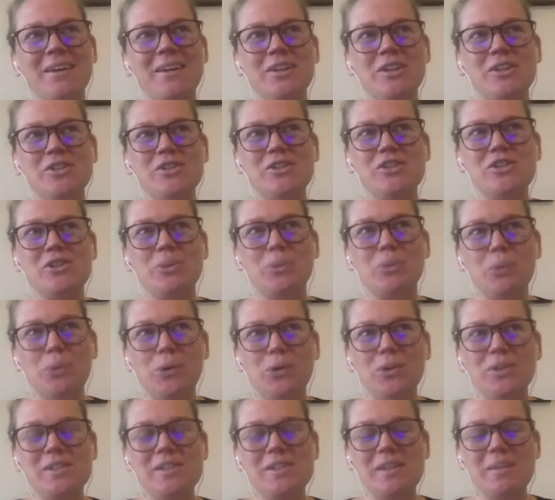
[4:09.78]

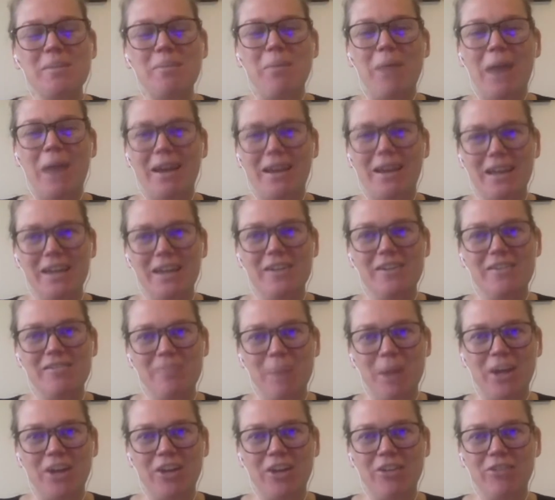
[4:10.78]
towards the back end of
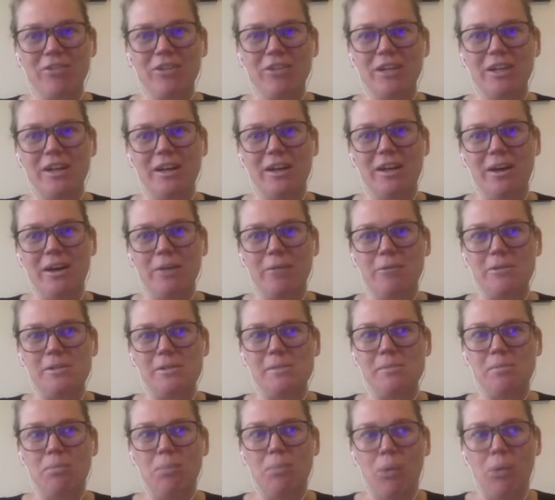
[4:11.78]
my career, I was
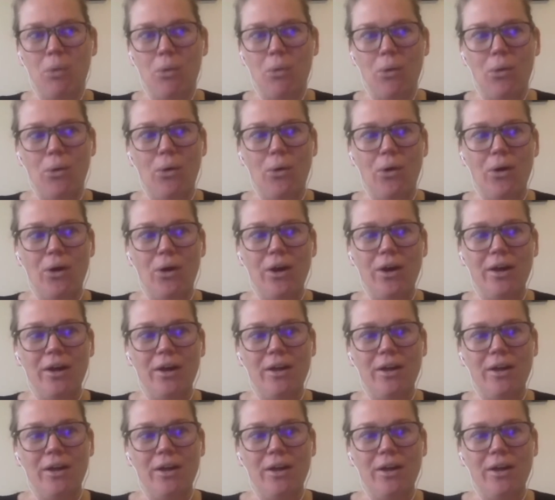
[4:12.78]
more,